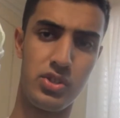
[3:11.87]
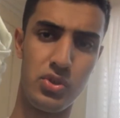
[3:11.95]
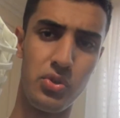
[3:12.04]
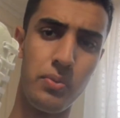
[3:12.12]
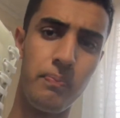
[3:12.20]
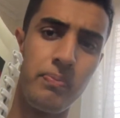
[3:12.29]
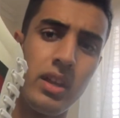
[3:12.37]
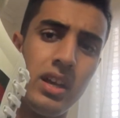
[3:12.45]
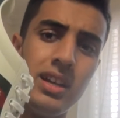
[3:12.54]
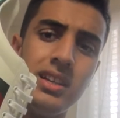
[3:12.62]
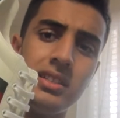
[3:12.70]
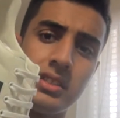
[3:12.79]
So
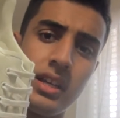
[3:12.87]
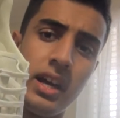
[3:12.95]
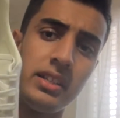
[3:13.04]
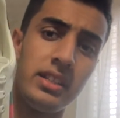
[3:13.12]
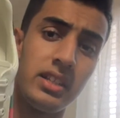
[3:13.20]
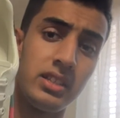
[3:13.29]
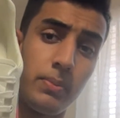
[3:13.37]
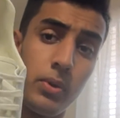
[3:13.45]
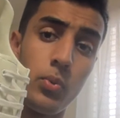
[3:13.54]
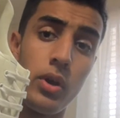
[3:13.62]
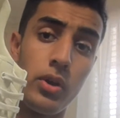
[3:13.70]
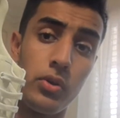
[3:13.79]
sizing is a
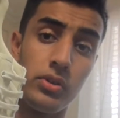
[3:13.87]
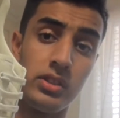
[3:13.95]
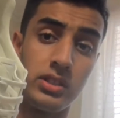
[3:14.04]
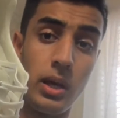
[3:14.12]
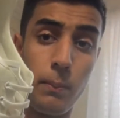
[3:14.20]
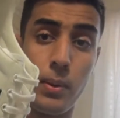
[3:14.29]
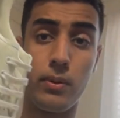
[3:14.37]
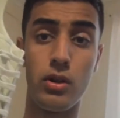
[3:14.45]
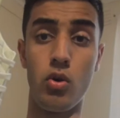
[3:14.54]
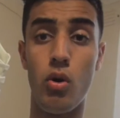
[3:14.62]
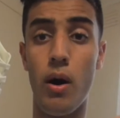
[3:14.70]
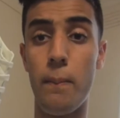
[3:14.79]
bit weird on these. Some people
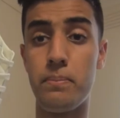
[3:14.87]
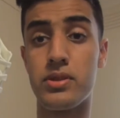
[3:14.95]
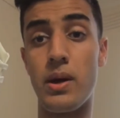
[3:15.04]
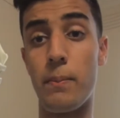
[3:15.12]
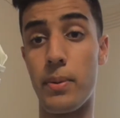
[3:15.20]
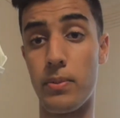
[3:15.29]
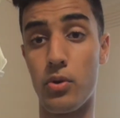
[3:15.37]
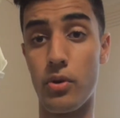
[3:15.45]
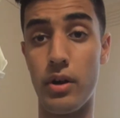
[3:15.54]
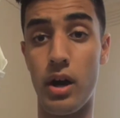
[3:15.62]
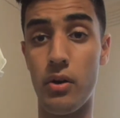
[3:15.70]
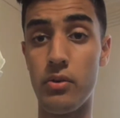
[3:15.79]
go up, some people
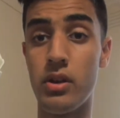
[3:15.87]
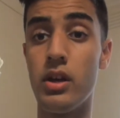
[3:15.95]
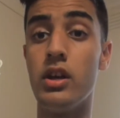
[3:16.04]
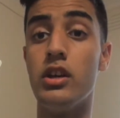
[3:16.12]
go down.